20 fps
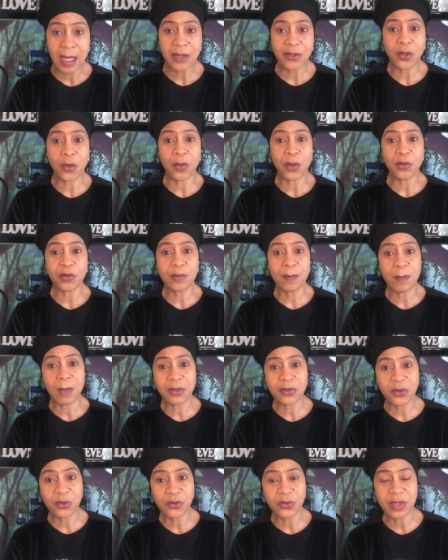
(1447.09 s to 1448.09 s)
So those
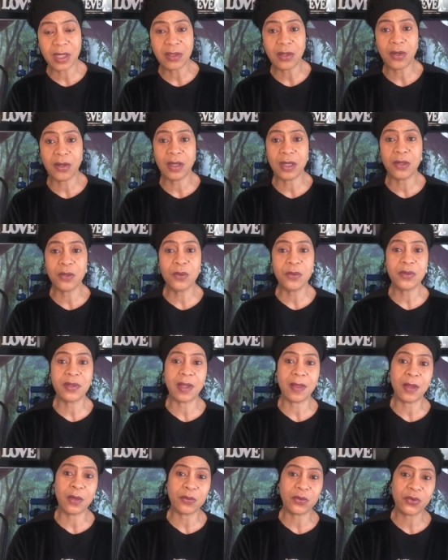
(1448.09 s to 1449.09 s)
muscles that you use
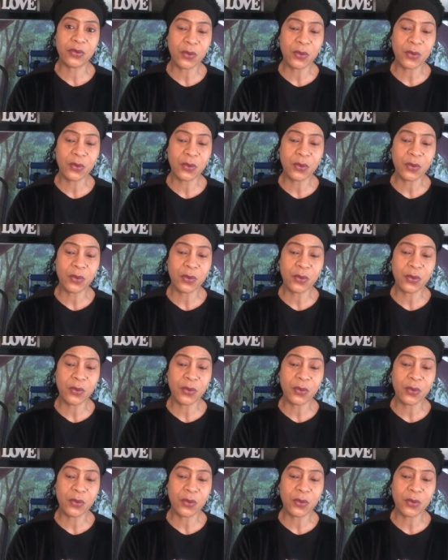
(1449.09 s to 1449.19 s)
and those